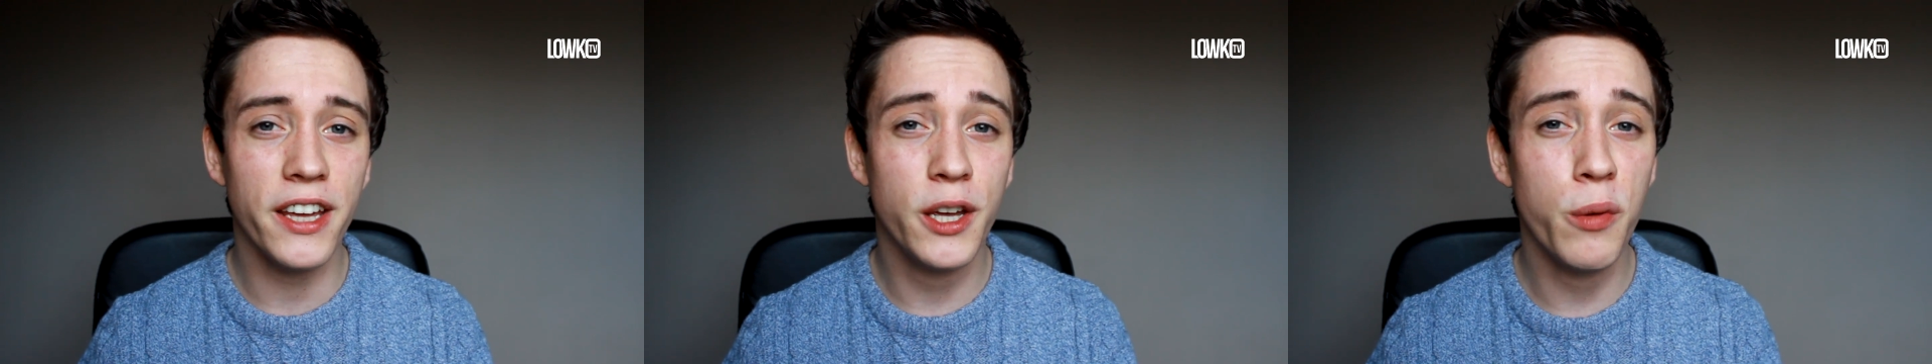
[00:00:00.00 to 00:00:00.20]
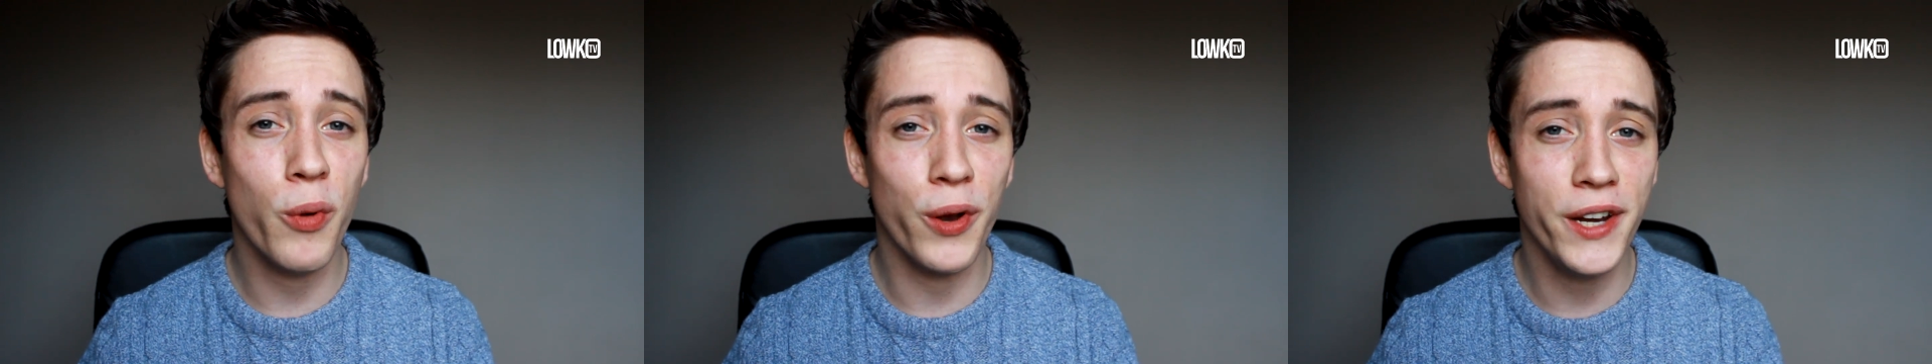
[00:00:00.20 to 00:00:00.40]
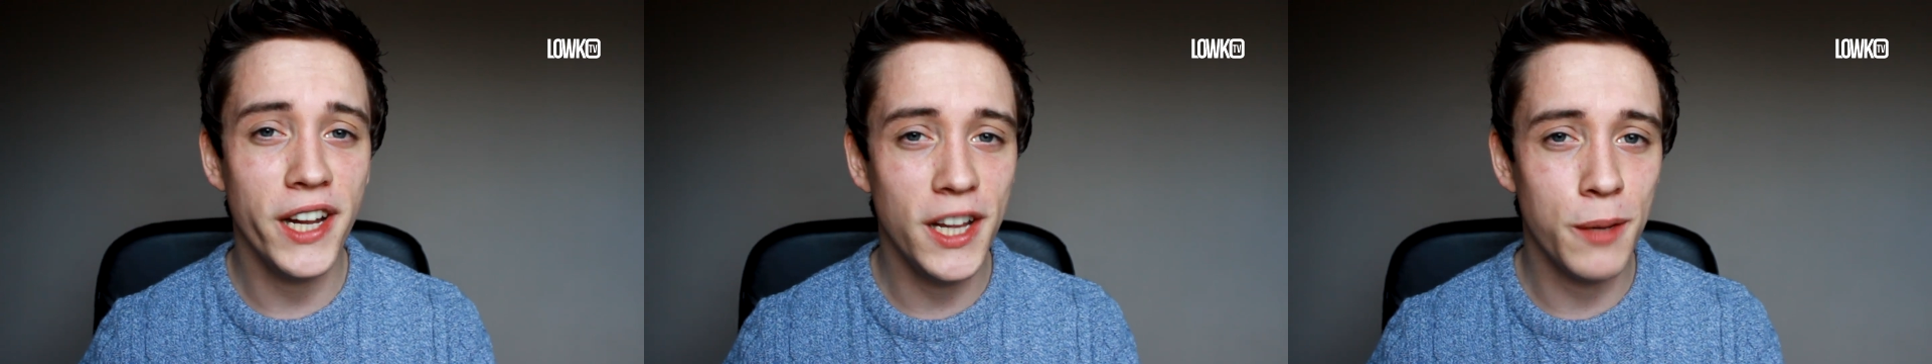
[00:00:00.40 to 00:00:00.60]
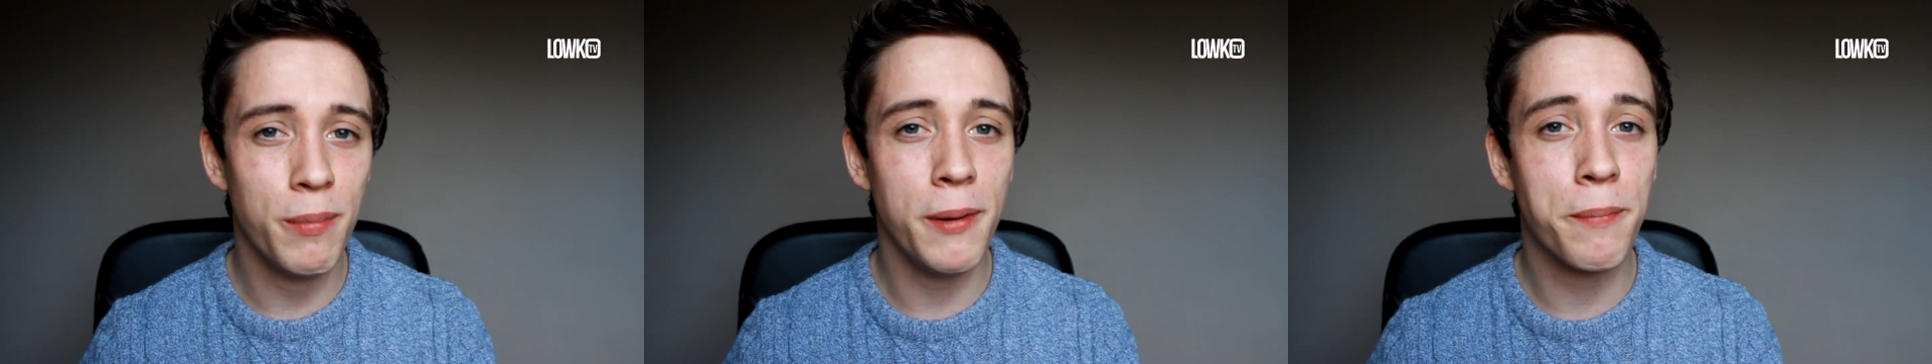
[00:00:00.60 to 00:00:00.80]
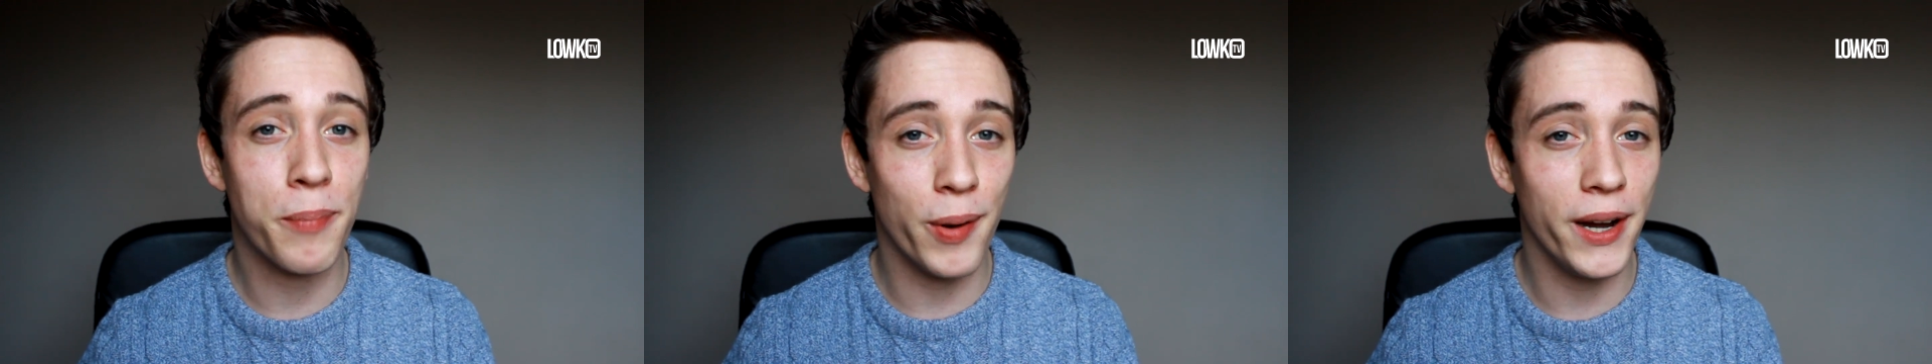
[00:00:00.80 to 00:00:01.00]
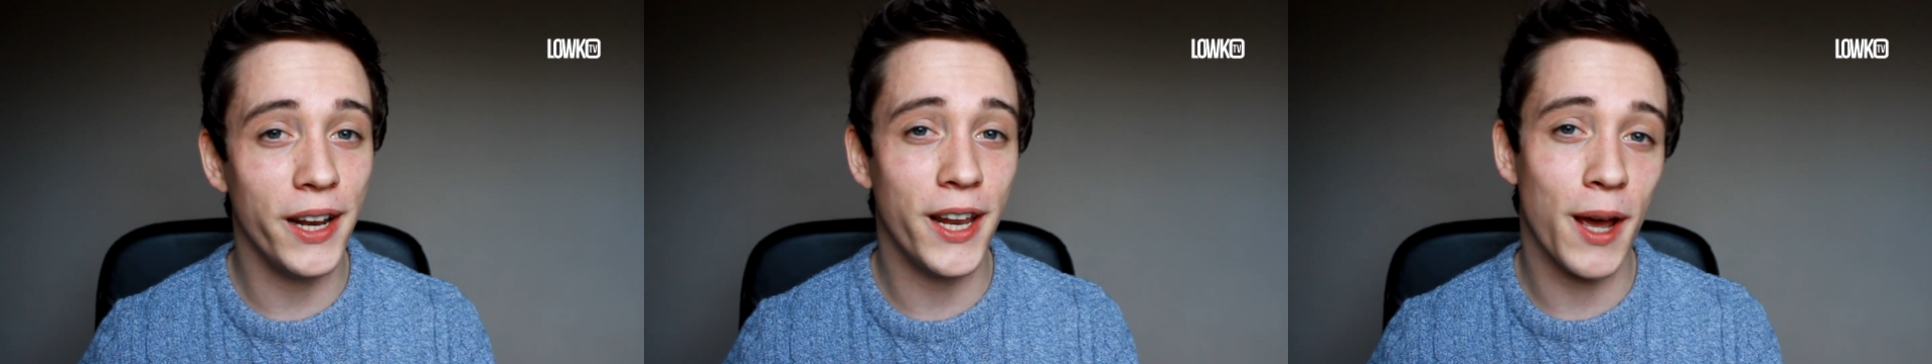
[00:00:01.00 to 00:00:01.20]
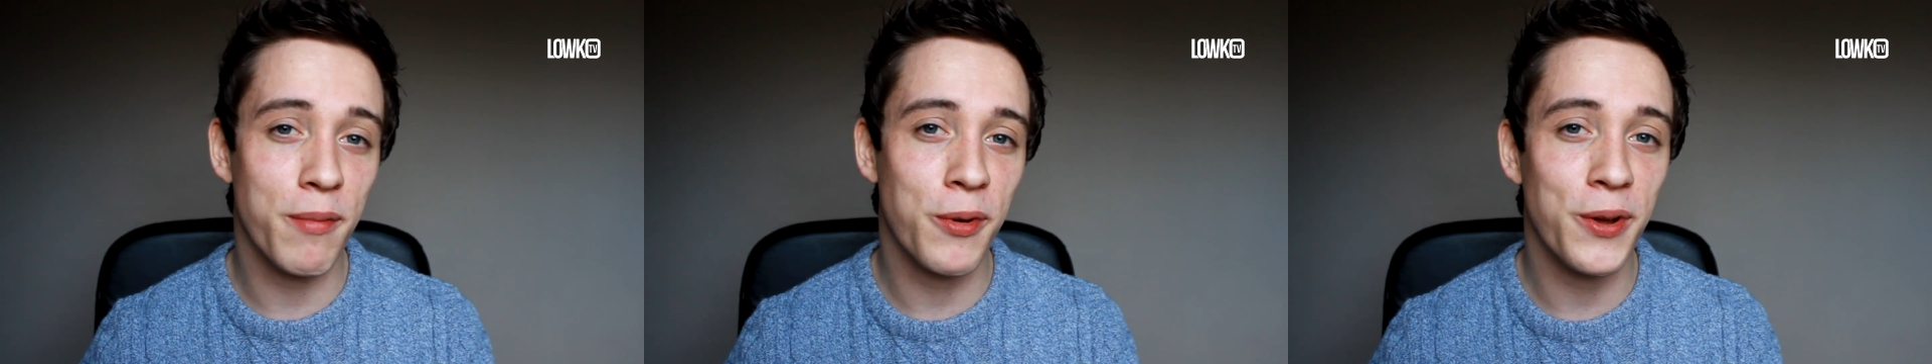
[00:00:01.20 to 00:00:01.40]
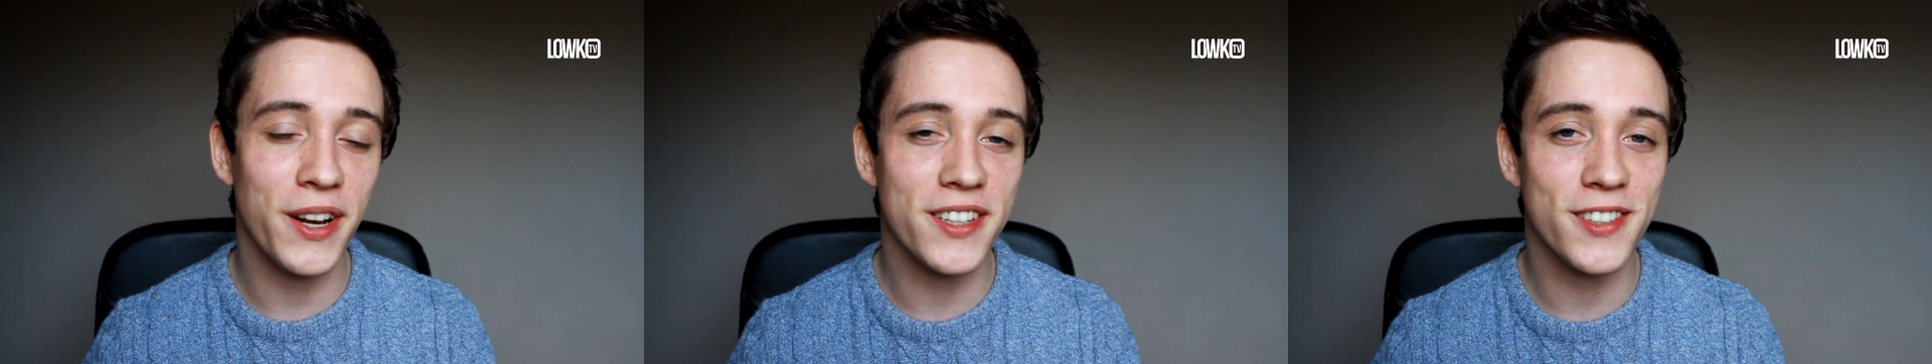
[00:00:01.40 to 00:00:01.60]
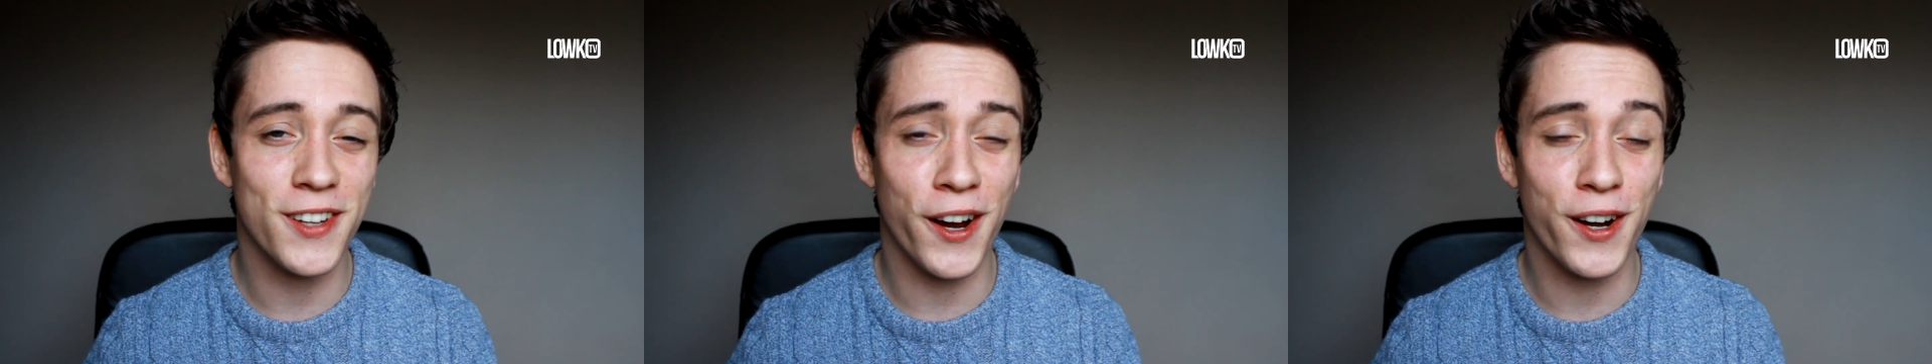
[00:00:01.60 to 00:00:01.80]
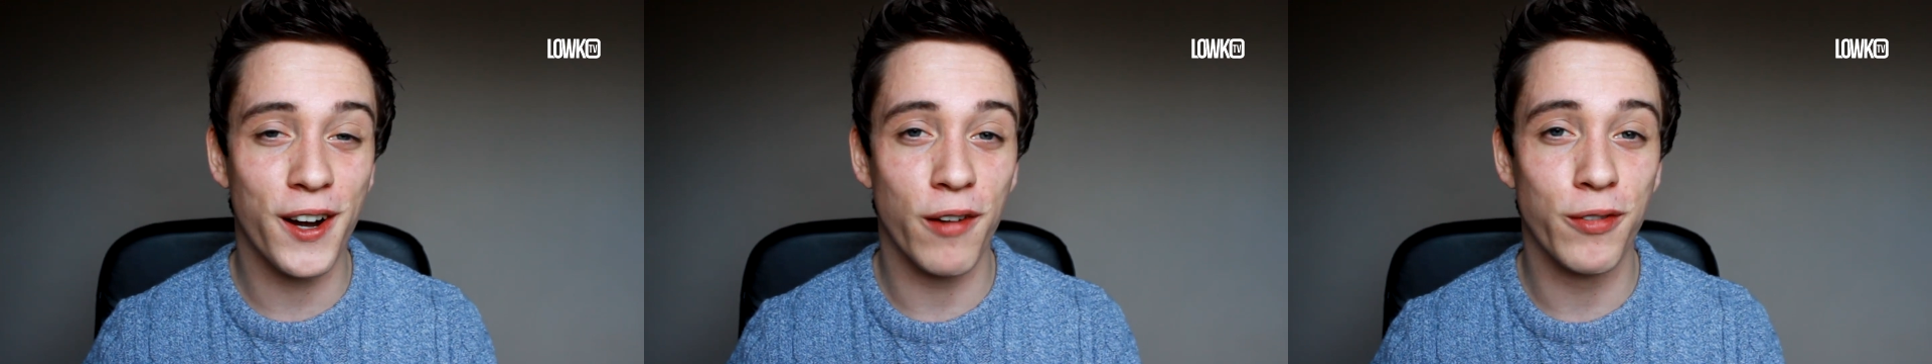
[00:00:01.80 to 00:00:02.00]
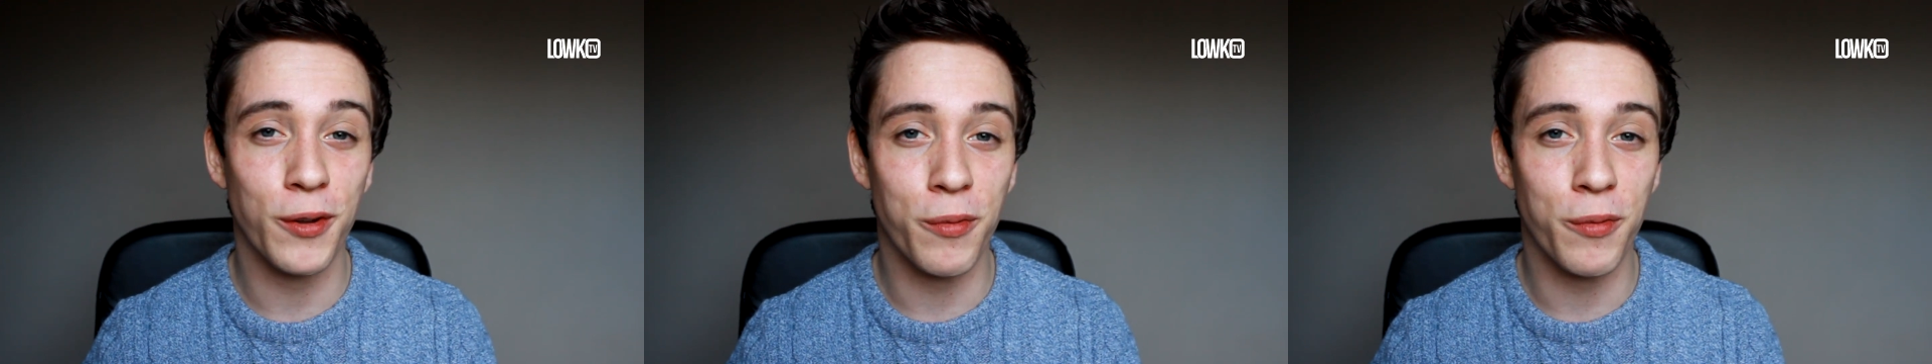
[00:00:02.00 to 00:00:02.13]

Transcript: you will need to be pretty damn good at StarCraft